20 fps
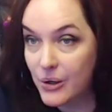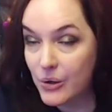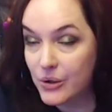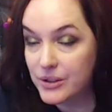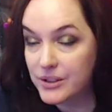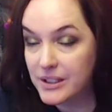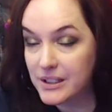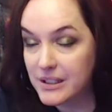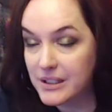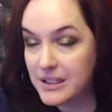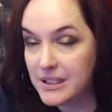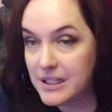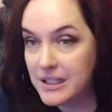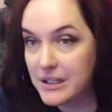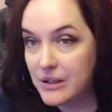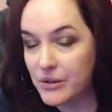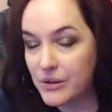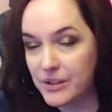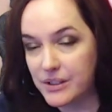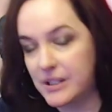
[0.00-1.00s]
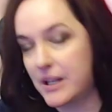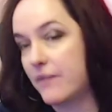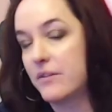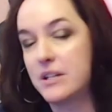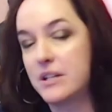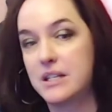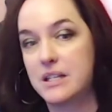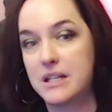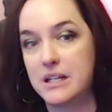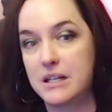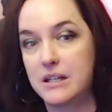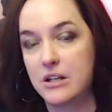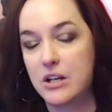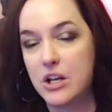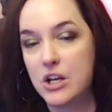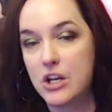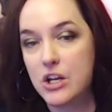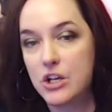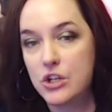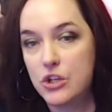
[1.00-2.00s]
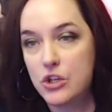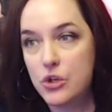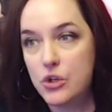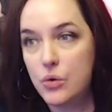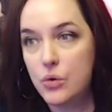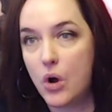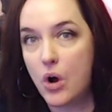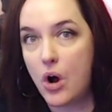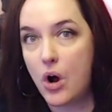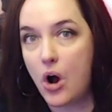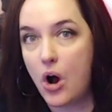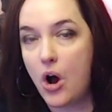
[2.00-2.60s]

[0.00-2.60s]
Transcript: or 6D or 7D. You